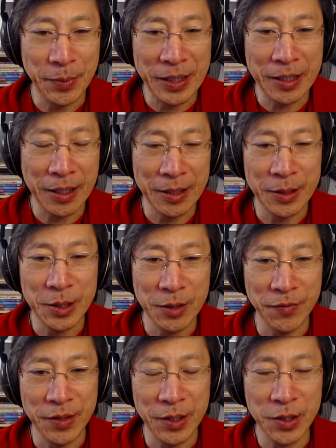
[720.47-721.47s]
because
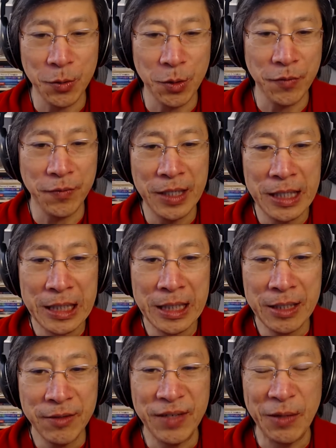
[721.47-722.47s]
of this sort of
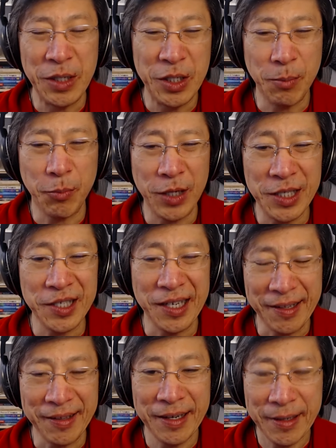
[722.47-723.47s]
very depressing
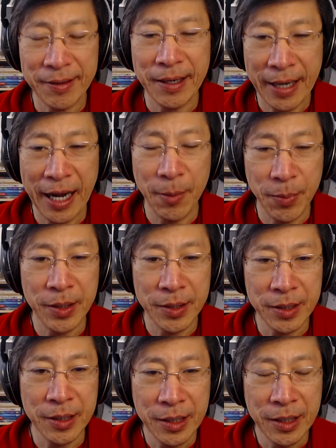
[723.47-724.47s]
yeah. thing that happened
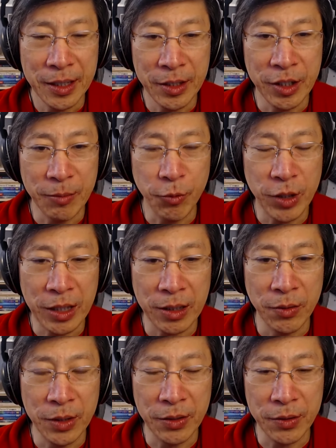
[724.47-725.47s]
in the
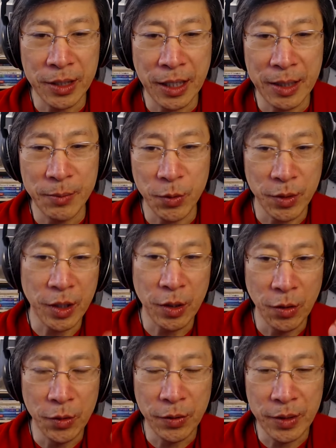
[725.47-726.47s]
pre-colonial times or the
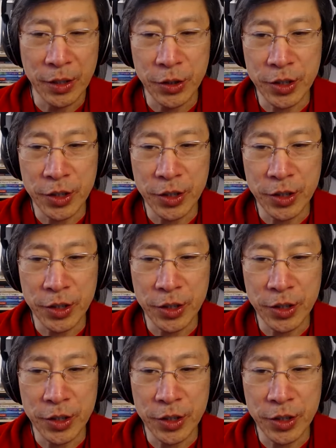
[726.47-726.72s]
colonial-ish